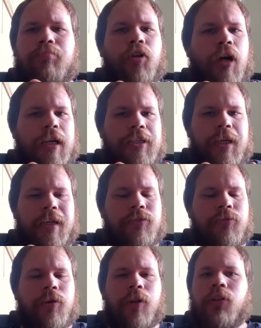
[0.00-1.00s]
project
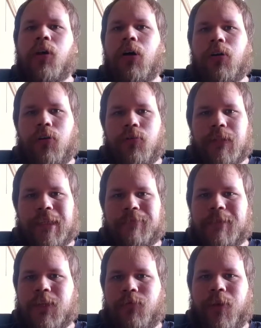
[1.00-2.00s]
or logo
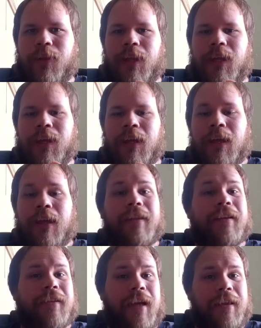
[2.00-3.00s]
specifically,
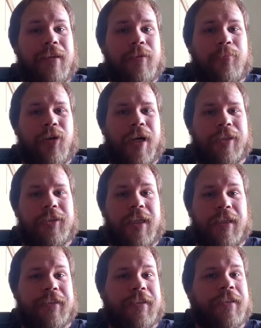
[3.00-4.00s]
the length of the
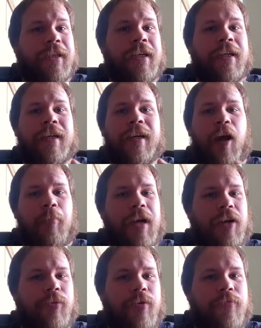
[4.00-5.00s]
project, how
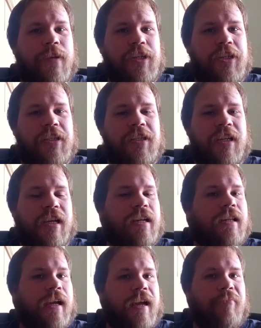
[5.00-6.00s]
many revisions a
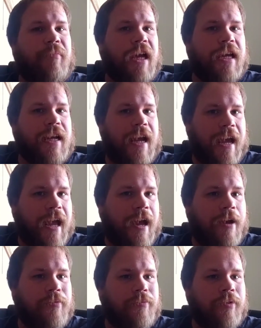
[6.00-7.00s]
client might
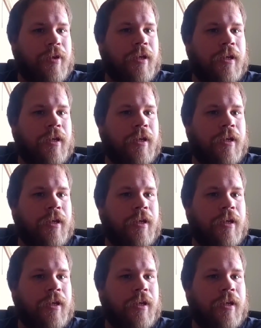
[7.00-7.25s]
have,